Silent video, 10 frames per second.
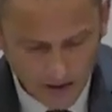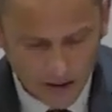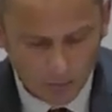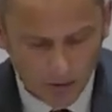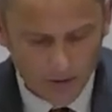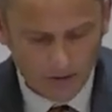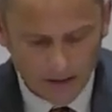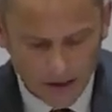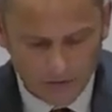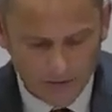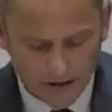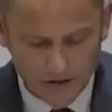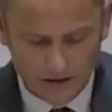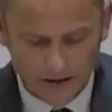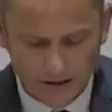brotherly
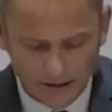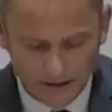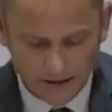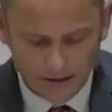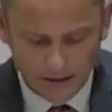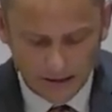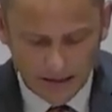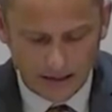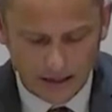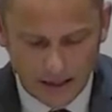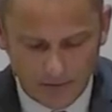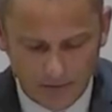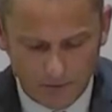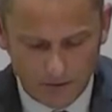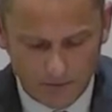affection and love.